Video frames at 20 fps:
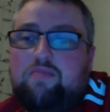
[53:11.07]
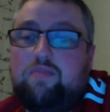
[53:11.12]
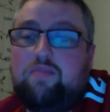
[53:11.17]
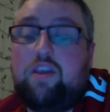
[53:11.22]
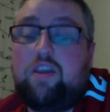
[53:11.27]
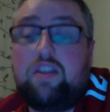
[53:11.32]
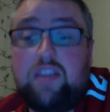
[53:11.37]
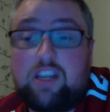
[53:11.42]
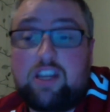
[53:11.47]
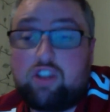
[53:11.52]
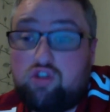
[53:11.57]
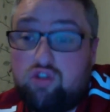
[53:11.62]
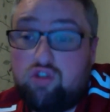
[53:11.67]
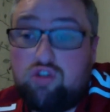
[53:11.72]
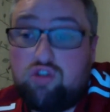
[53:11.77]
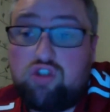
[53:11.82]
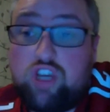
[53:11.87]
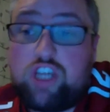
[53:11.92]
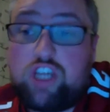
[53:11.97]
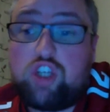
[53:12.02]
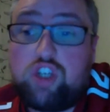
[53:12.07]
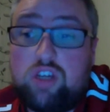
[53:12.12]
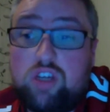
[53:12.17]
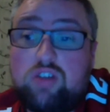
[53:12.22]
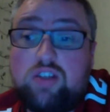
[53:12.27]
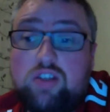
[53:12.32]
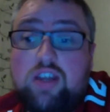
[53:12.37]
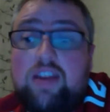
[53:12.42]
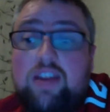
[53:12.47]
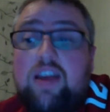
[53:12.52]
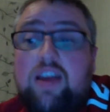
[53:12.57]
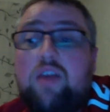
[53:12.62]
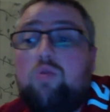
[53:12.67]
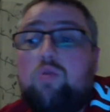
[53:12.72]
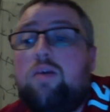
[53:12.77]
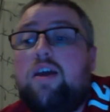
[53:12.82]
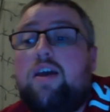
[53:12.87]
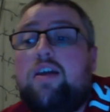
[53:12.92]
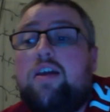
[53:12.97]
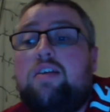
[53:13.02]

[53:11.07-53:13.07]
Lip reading: That's true, Jake Shields did hang with Maya.